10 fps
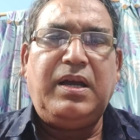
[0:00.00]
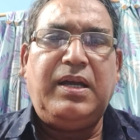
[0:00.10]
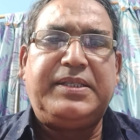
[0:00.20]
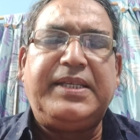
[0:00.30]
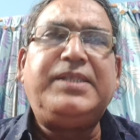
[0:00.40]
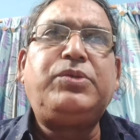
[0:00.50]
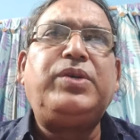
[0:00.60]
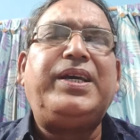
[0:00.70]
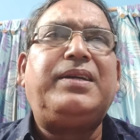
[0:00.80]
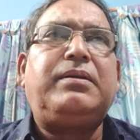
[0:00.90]
since
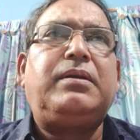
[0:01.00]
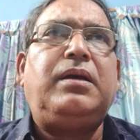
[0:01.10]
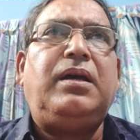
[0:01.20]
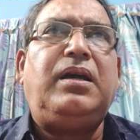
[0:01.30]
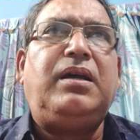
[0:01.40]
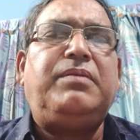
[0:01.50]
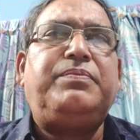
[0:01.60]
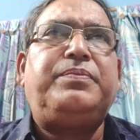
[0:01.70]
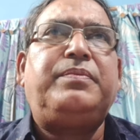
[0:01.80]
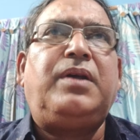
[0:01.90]
we are
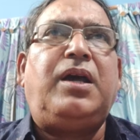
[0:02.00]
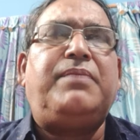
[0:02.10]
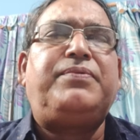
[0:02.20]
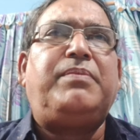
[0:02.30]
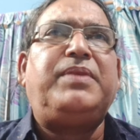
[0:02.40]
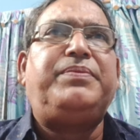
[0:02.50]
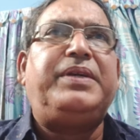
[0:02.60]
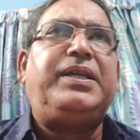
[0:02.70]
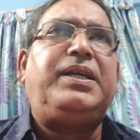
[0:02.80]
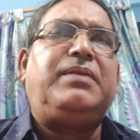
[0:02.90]
from the
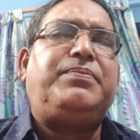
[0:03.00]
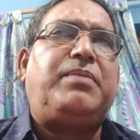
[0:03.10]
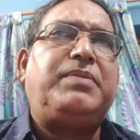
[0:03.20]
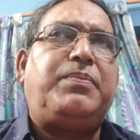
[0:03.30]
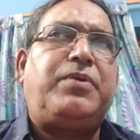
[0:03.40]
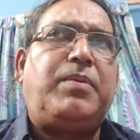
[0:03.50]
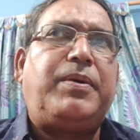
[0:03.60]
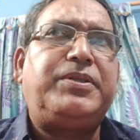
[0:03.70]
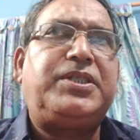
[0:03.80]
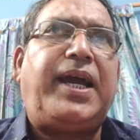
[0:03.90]
beginning, from
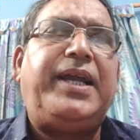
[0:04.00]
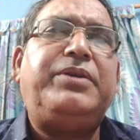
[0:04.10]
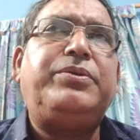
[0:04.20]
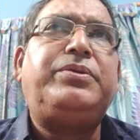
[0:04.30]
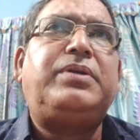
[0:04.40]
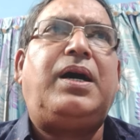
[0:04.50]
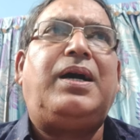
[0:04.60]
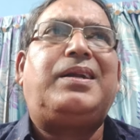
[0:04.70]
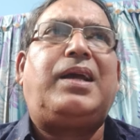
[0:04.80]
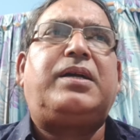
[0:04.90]
our childhood,
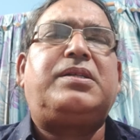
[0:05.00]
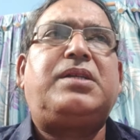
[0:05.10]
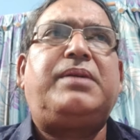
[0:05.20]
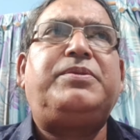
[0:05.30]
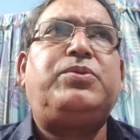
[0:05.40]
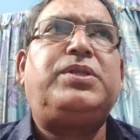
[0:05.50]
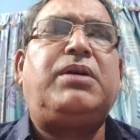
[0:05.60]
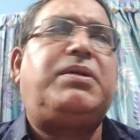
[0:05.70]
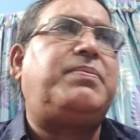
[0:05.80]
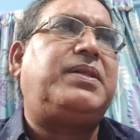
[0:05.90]
are accustomed with
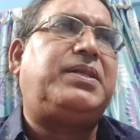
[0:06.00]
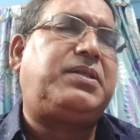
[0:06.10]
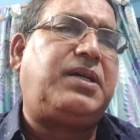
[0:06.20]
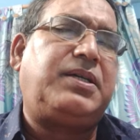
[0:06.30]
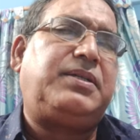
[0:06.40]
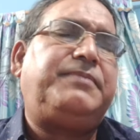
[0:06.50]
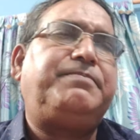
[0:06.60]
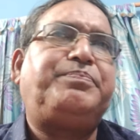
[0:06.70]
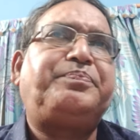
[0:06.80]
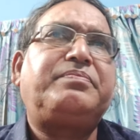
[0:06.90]
our mother tongue,
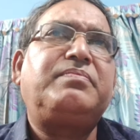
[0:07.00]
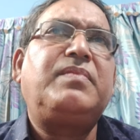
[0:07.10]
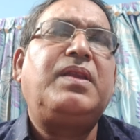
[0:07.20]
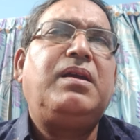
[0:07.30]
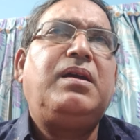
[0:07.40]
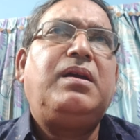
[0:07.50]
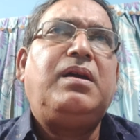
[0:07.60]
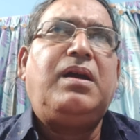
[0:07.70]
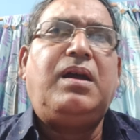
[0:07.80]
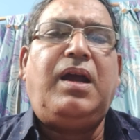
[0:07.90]

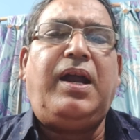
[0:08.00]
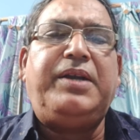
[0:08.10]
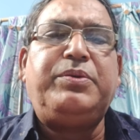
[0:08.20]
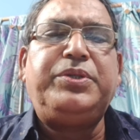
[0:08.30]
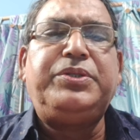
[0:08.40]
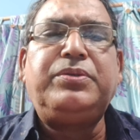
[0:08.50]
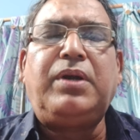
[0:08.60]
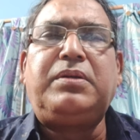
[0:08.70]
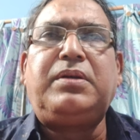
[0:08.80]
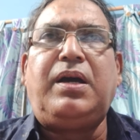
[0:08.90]
and we do not